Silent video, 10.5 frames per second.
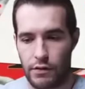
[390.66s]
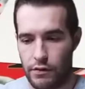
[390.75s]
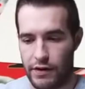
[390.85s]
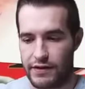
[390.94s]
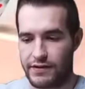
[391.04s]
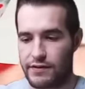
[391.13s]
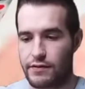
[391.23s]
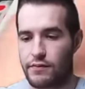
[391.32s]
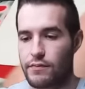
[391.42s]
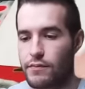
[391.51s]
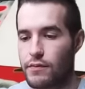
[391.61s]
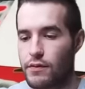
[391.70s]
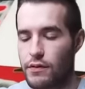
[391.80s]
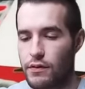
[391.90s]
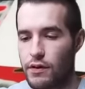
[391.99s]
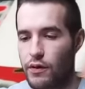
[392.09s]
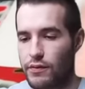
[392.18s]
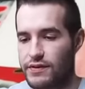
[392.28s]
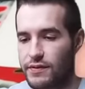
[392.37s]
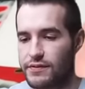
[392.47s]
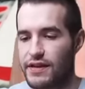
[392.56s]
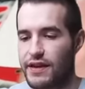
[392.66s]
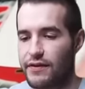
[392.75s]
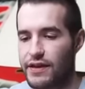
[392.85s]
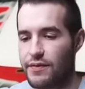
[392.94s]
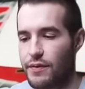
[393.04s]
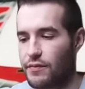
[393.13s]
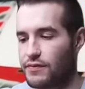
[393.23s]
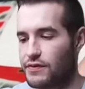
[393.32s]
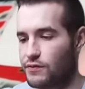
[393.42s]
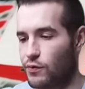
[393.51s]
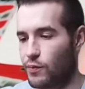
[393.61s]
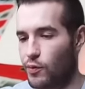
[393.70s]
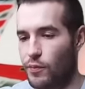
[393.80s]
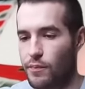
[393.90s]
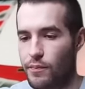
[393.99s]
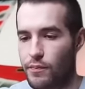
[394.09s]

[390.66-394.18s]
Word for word: All right. Oh, it's upside down again. Maybe this is normal.